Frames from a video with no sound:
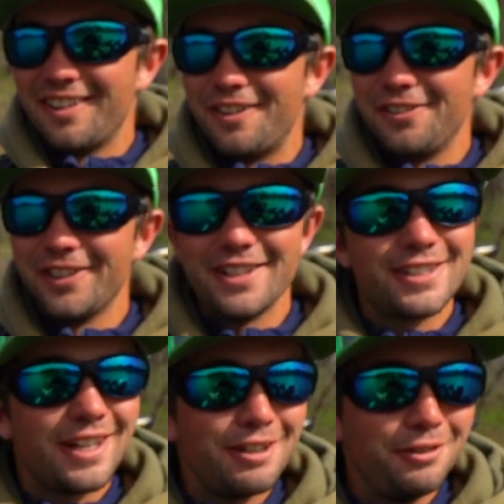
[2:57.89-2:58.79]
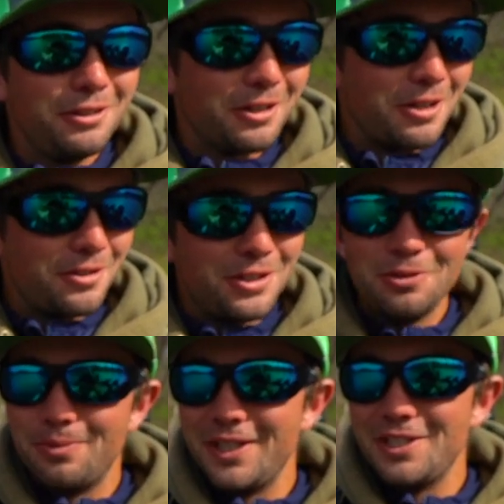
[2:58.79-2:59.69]
Hopefully, this guy will grow
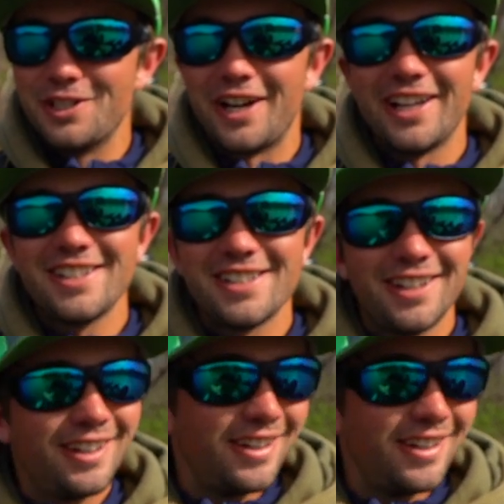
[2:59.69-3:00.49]
to be giant.